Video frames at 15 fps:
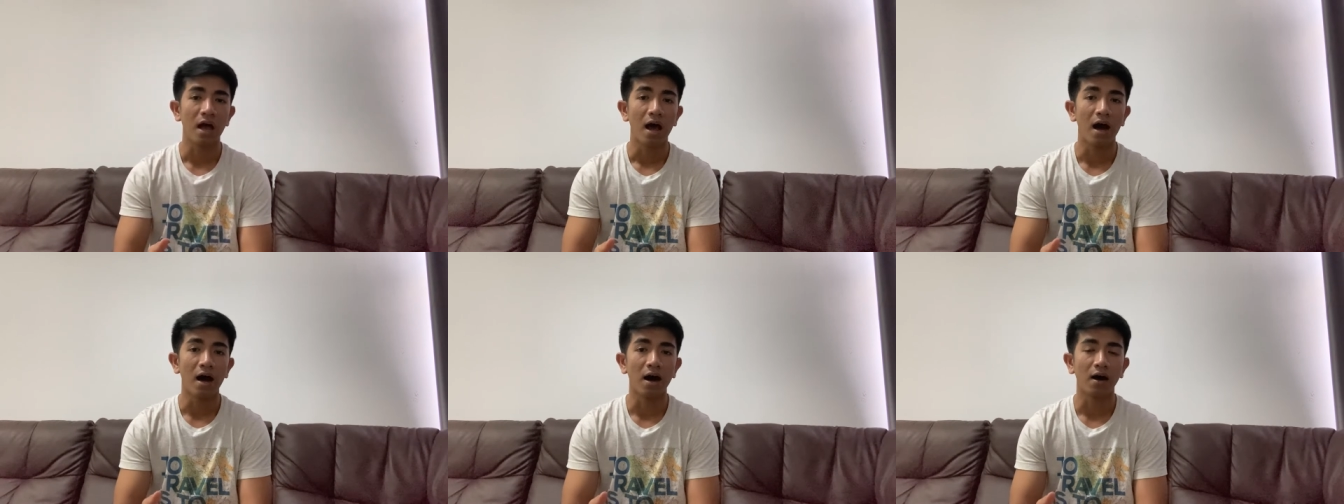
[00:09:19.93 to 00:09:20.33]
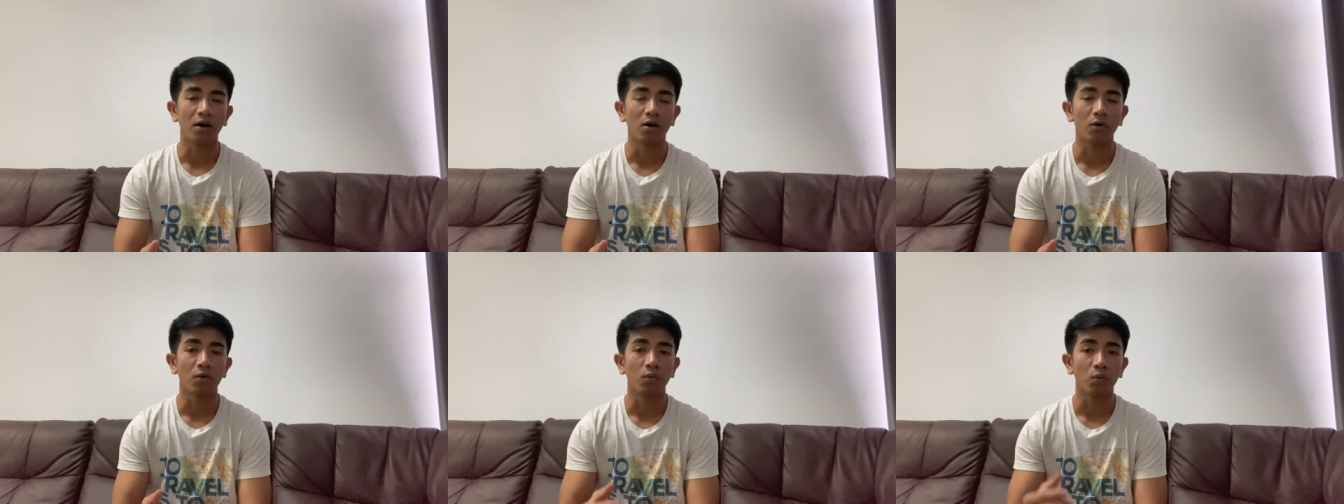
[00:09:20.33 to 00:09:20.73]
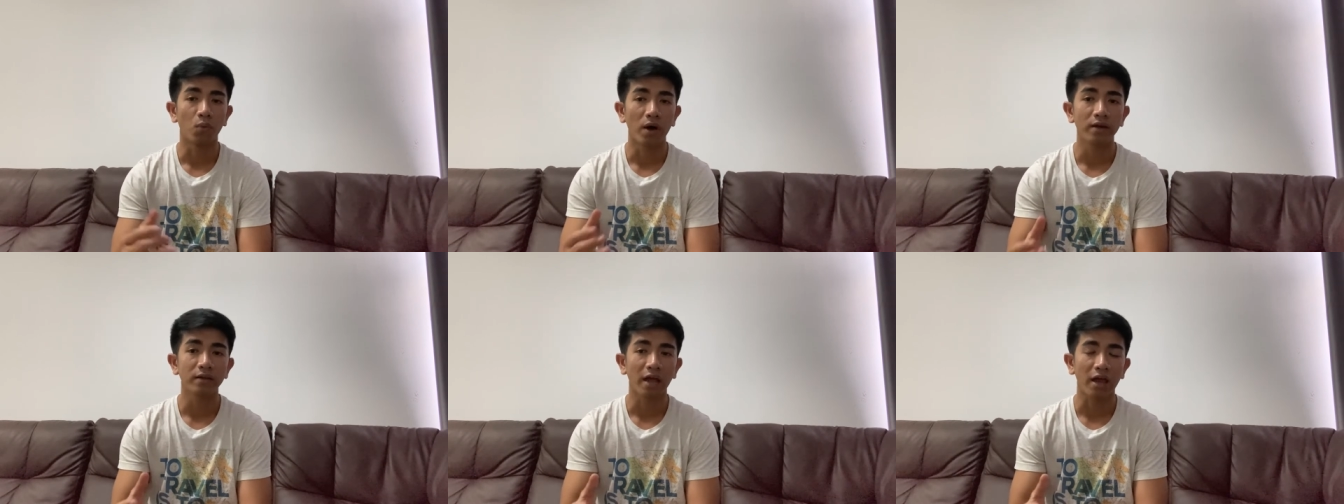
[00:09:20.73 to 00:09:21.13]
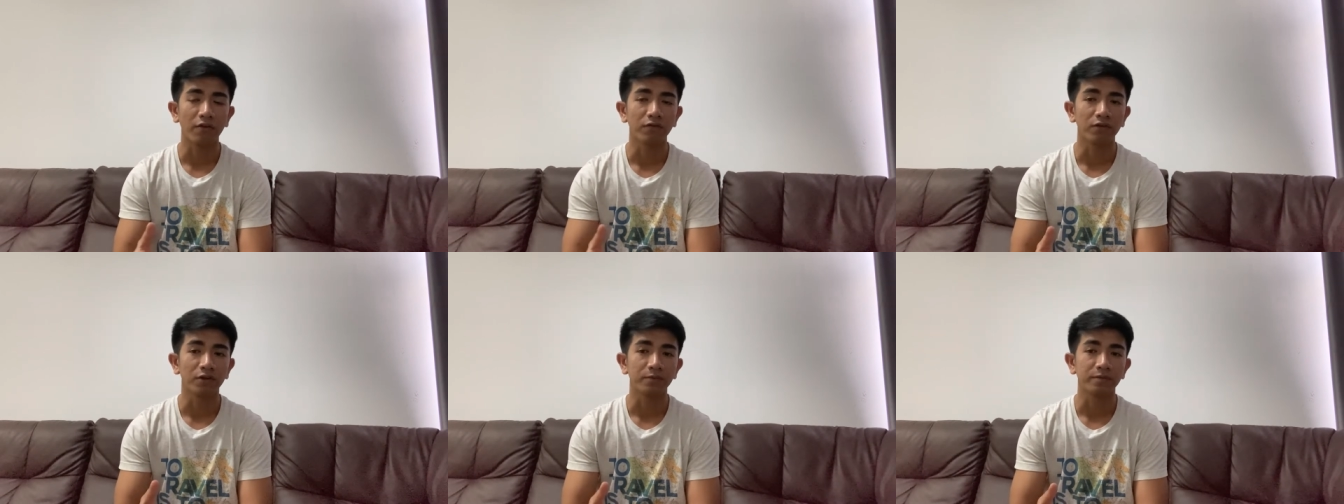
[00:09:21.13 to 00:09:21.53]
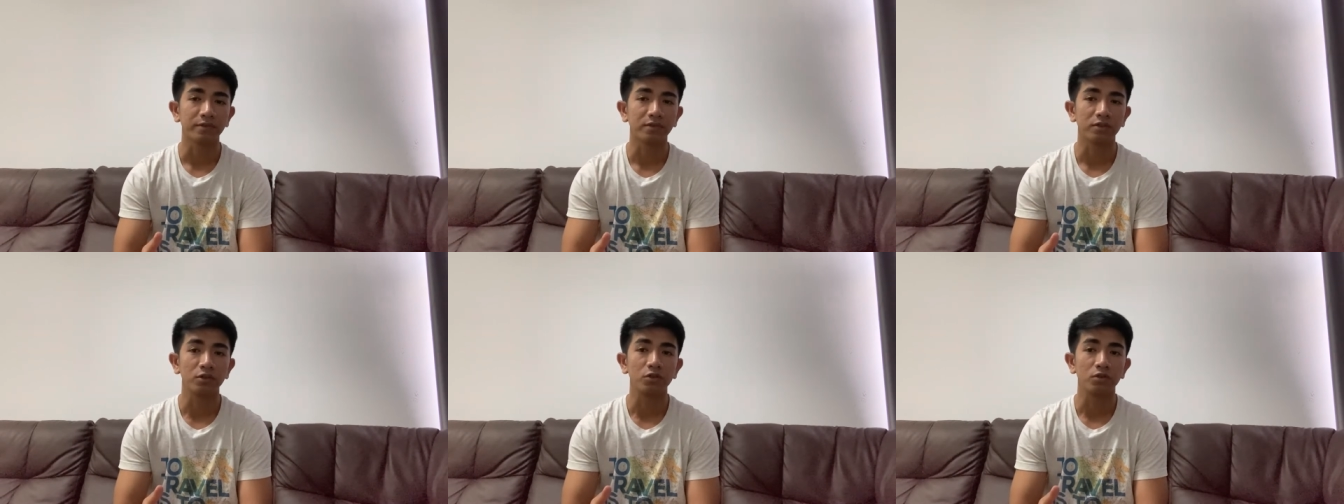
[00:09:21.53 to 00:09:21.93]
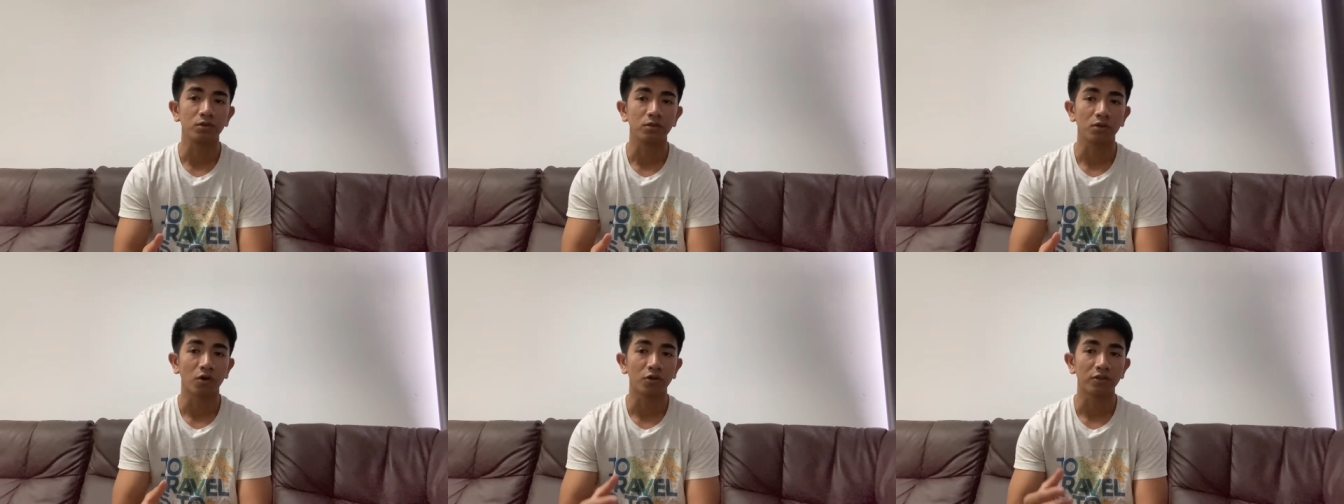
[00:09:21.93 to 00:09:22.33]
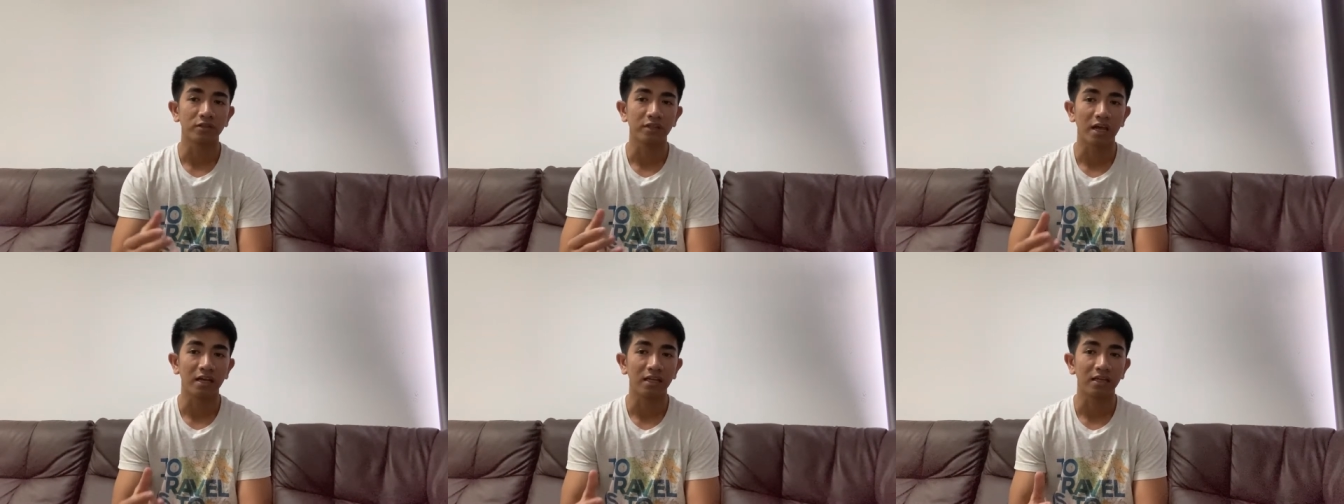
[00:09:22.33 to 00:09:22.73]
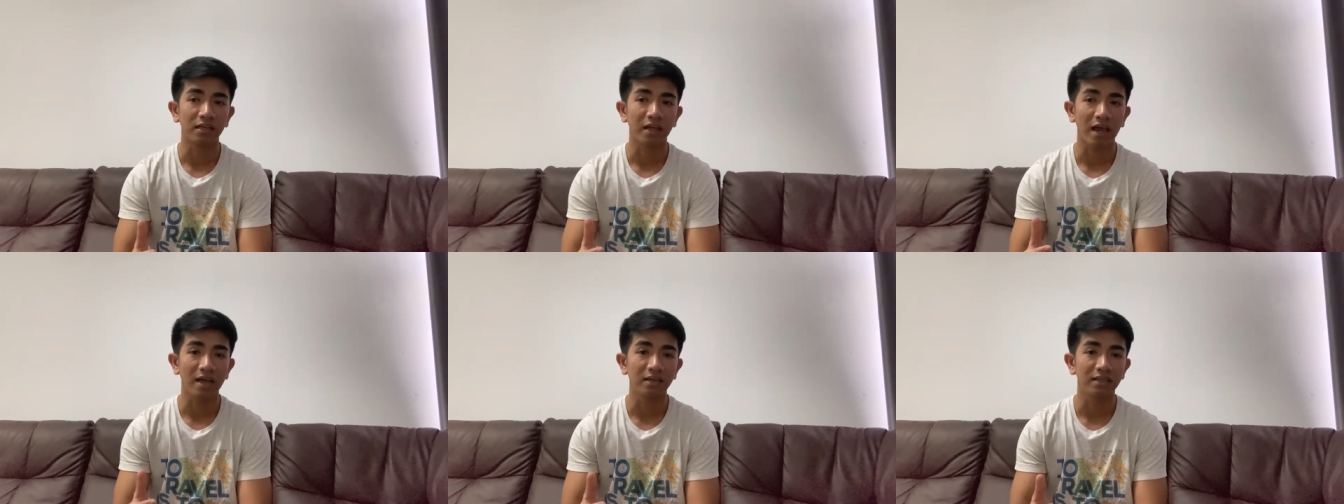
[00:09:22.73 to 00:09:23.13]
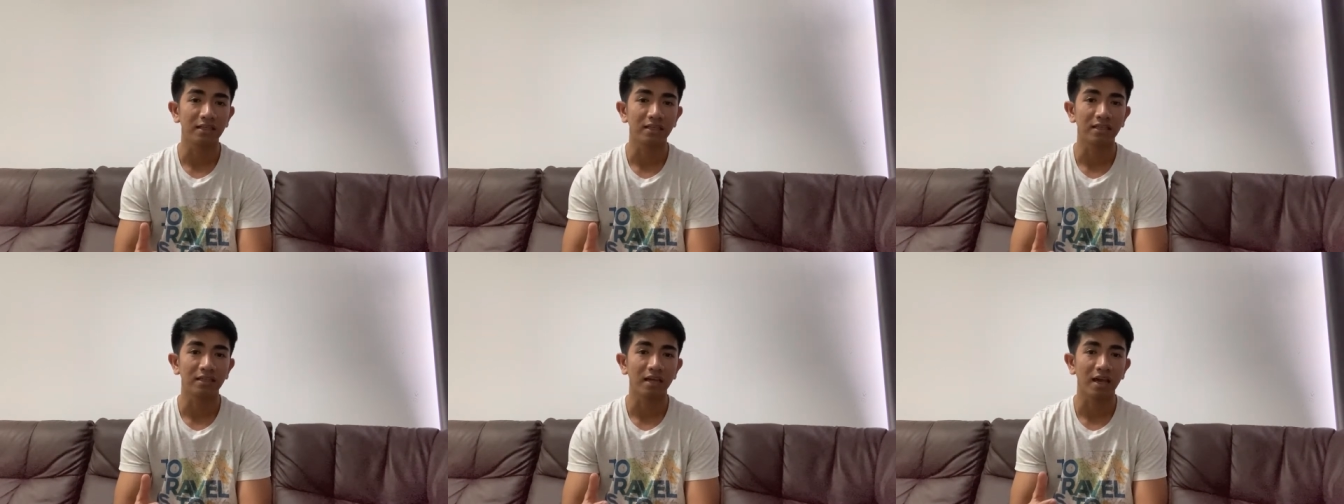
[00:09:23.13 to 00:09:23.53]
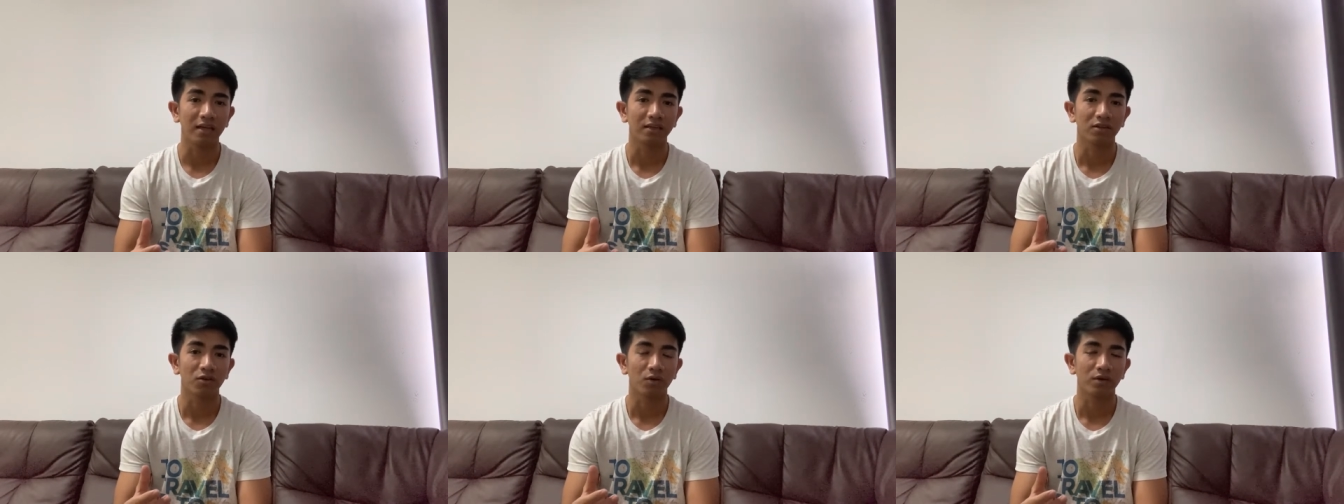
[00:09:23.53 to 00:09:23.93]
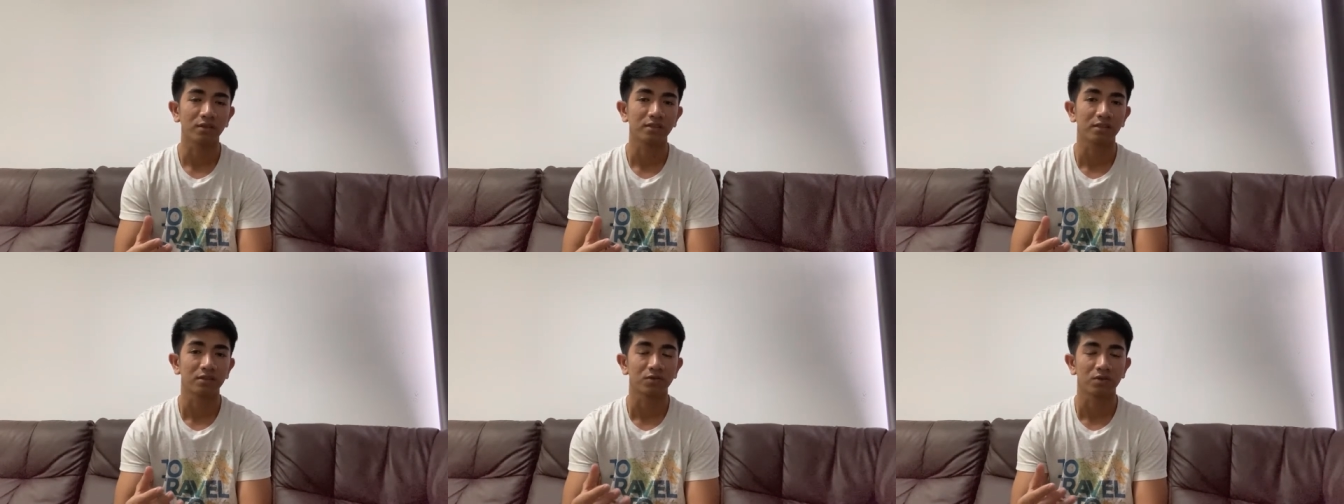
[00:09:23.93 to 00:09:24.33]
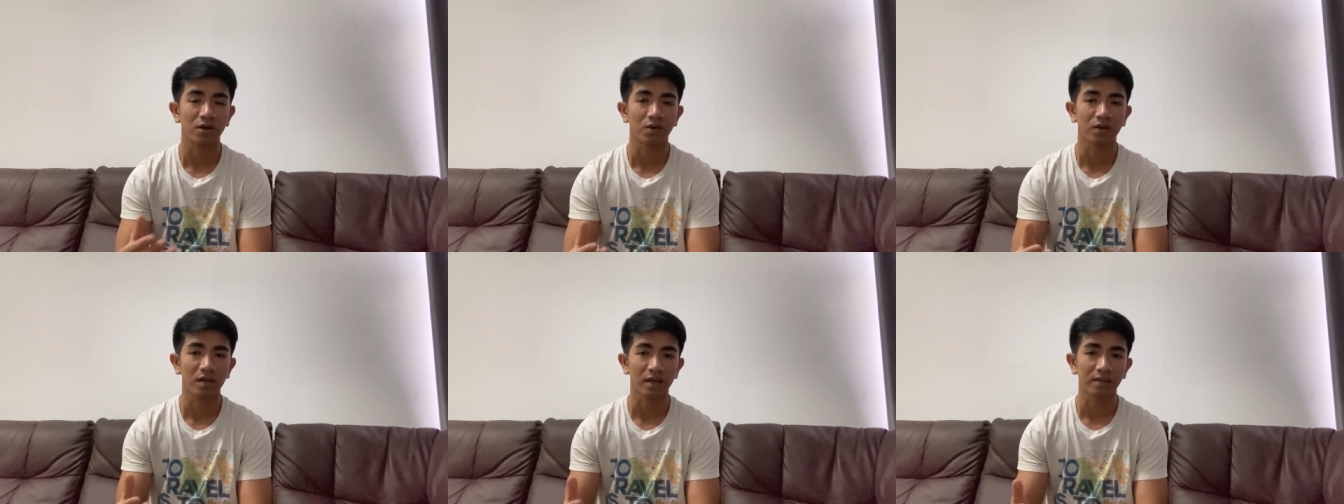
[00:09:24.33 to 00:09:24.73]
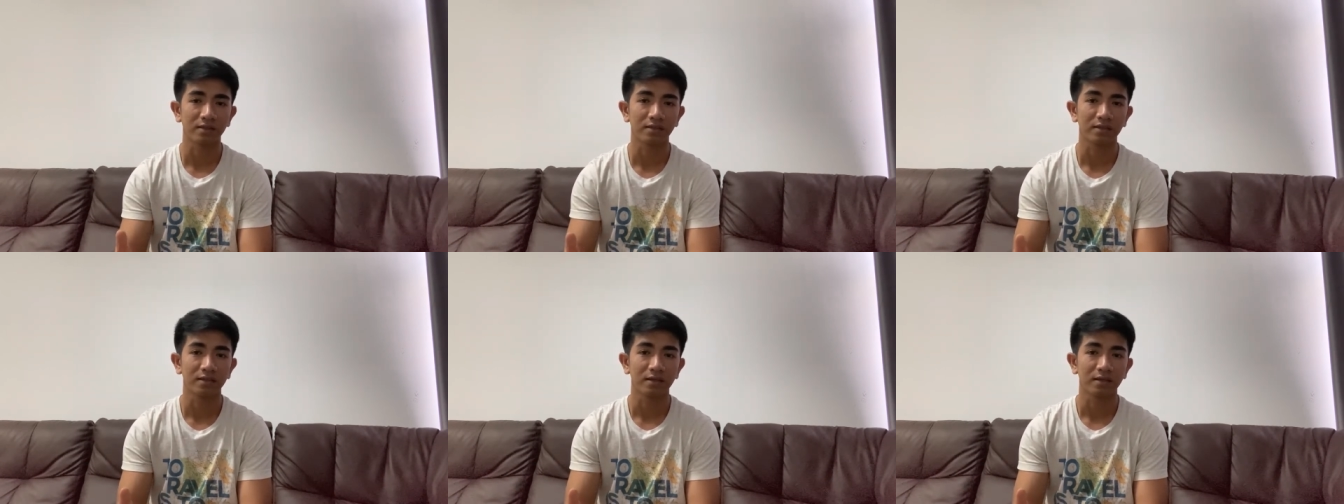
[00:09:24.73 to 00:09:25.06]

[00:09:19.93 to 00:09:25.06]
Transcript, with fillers: uh, or what envelopes containing candy and coins to their guests.